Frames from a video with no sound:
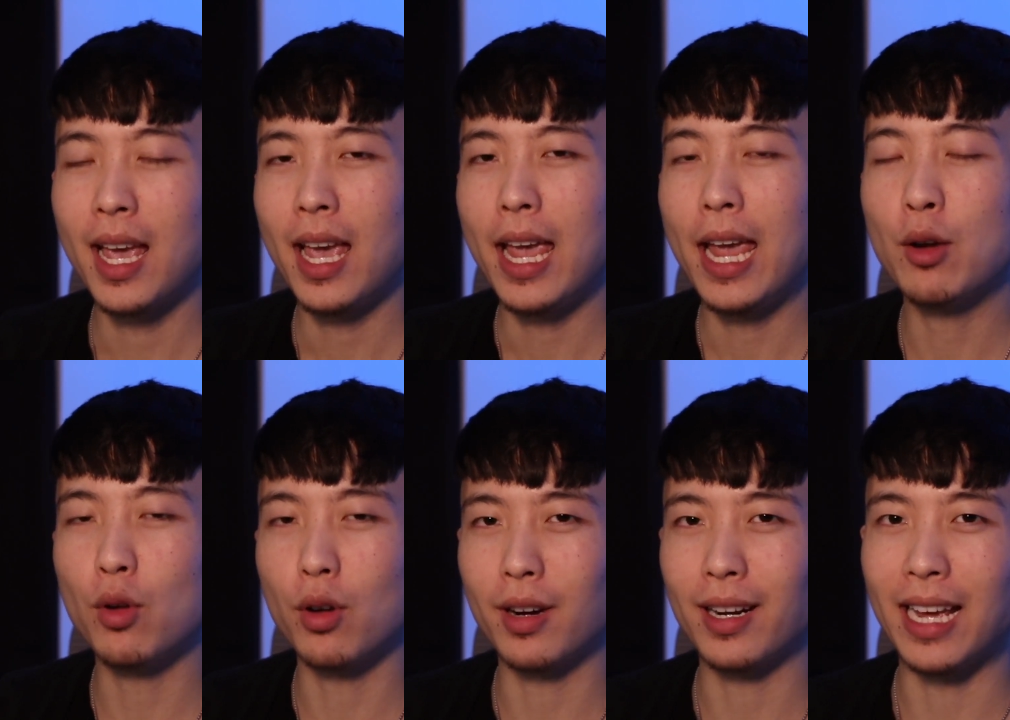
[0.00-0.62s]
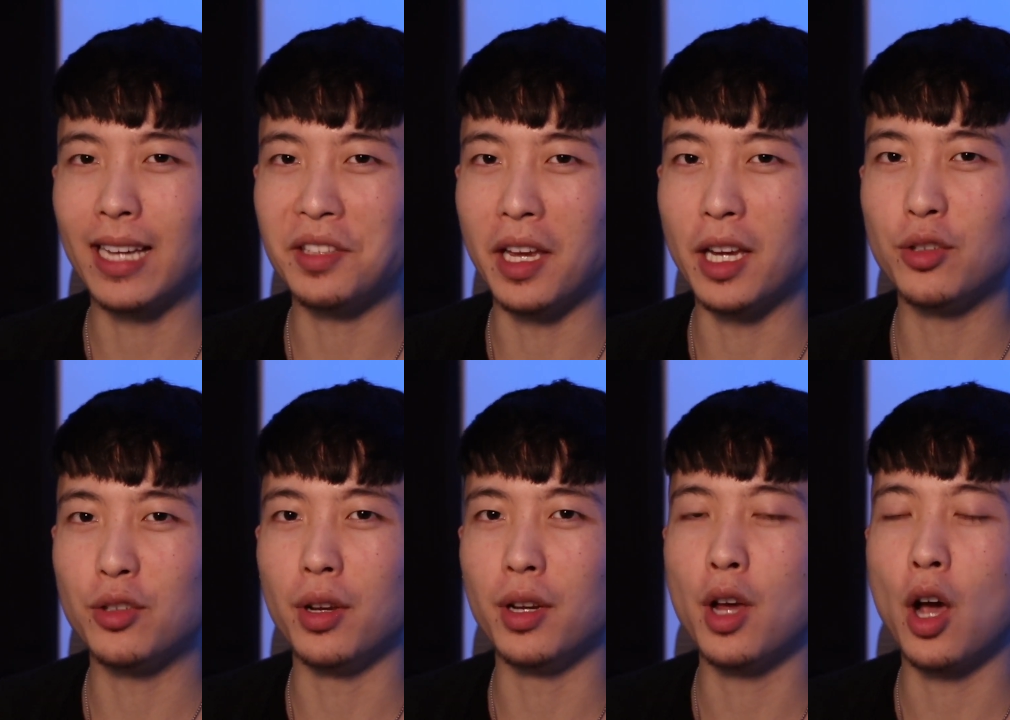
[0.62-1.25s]
and
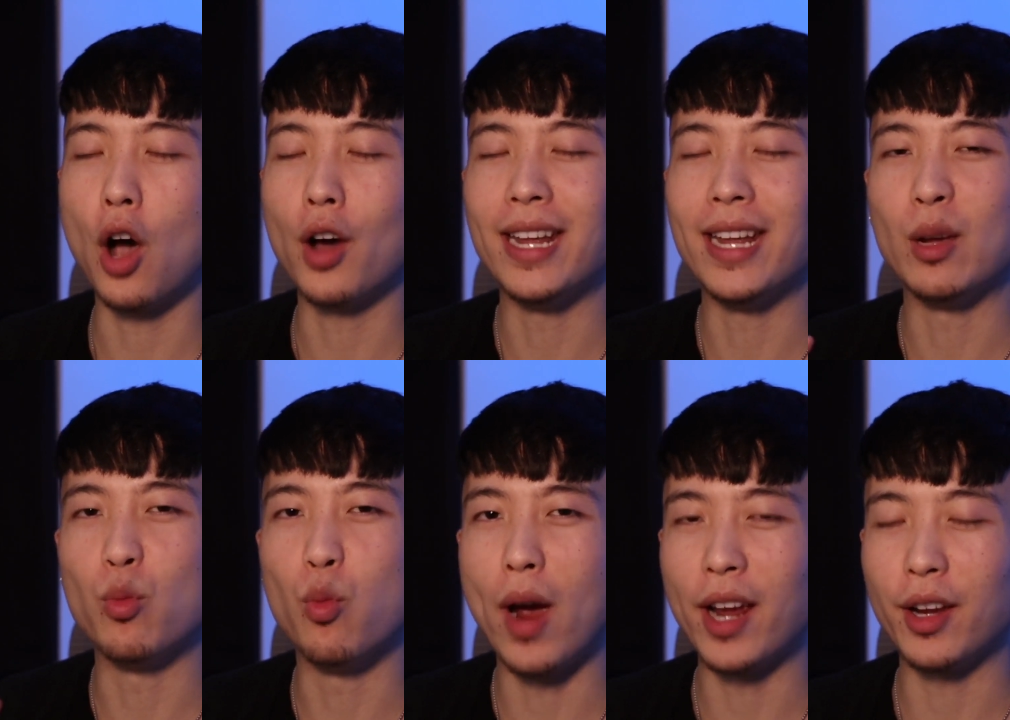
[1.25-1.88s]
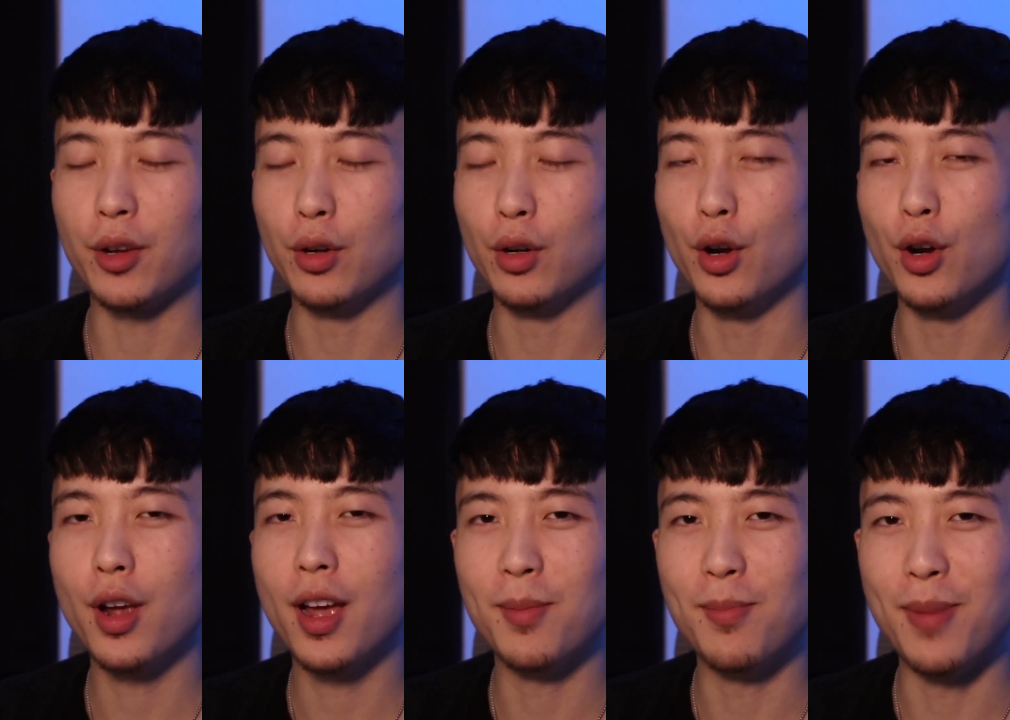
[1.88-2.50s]
organization on a
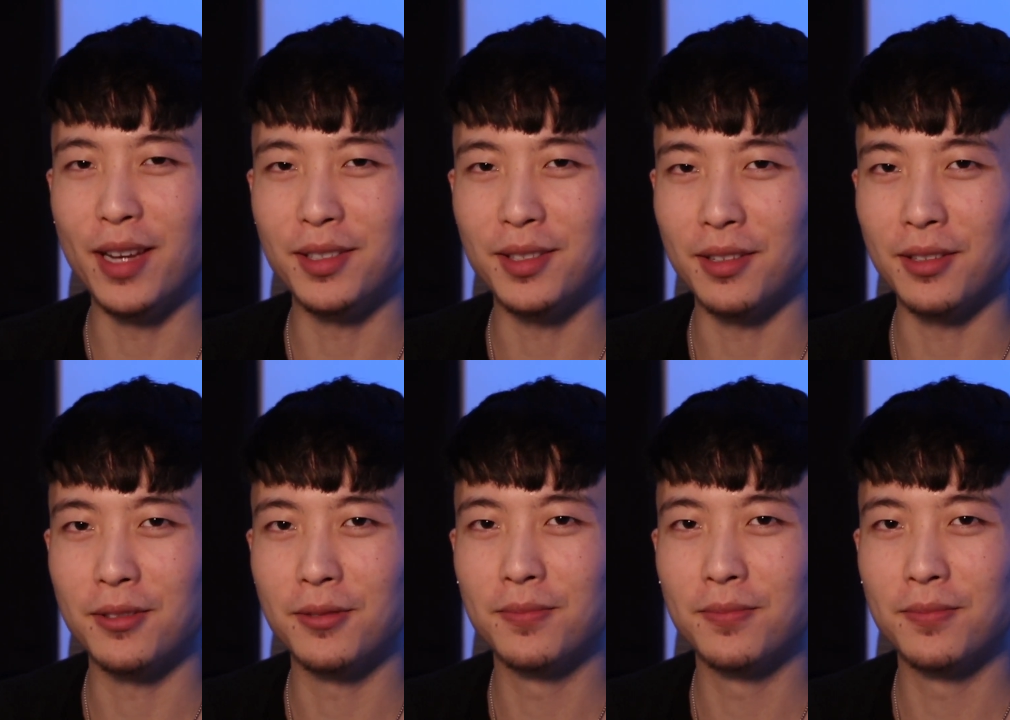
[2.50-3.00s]
regular basis.